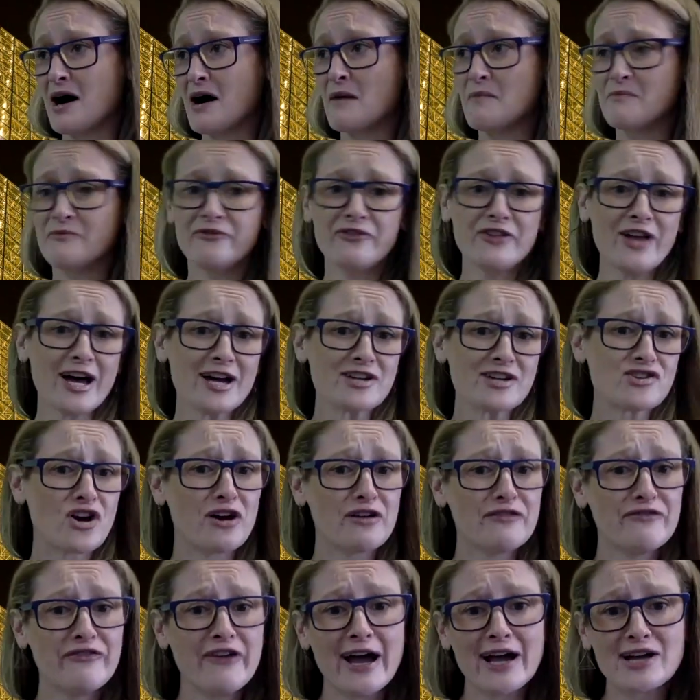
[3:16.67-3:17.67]
Flashcard
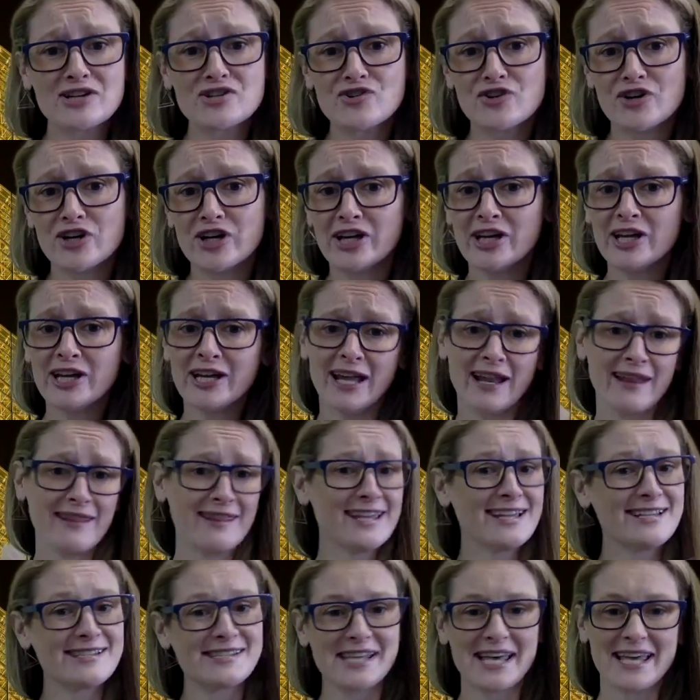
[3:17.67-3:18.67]
Factory and
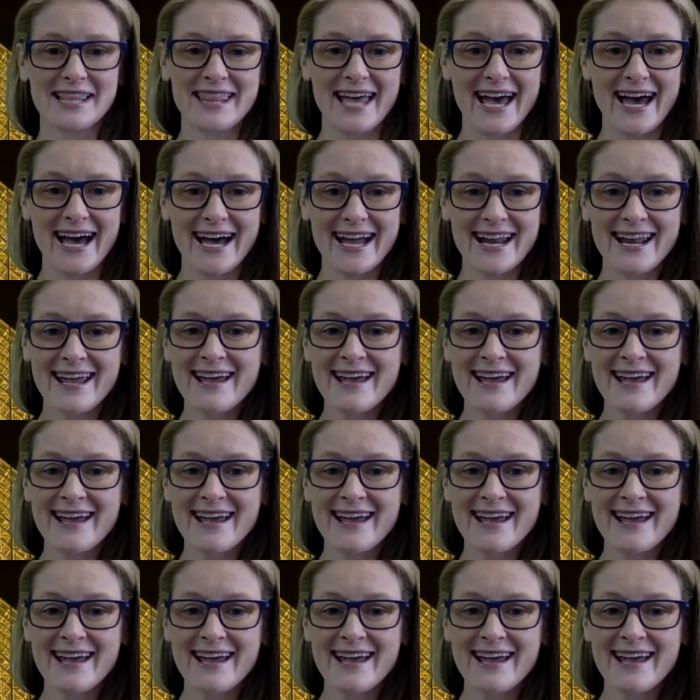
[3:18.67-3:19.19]
things like that